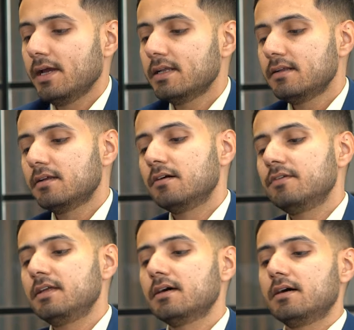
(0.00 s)
here in
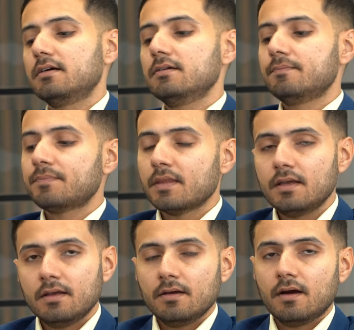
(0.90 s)
AVENA,
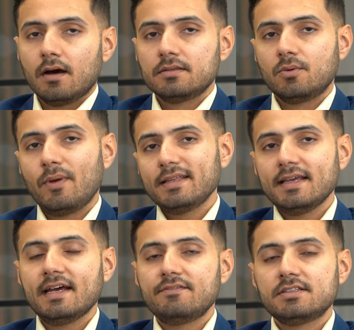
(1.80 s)
the way
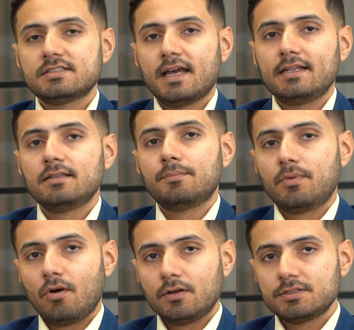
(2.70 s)
they have designed the
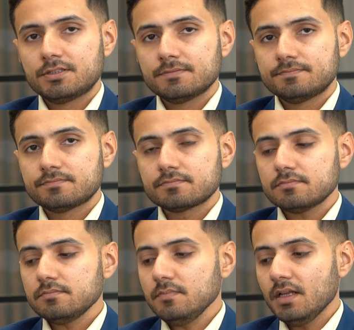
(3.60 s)
plots,
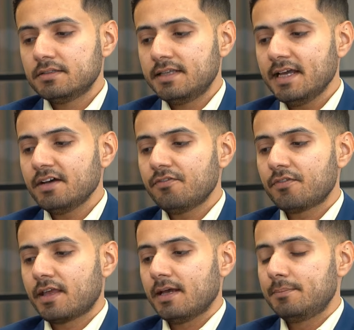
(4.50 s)
they have
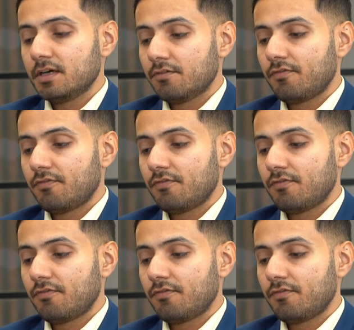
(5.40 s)
kept a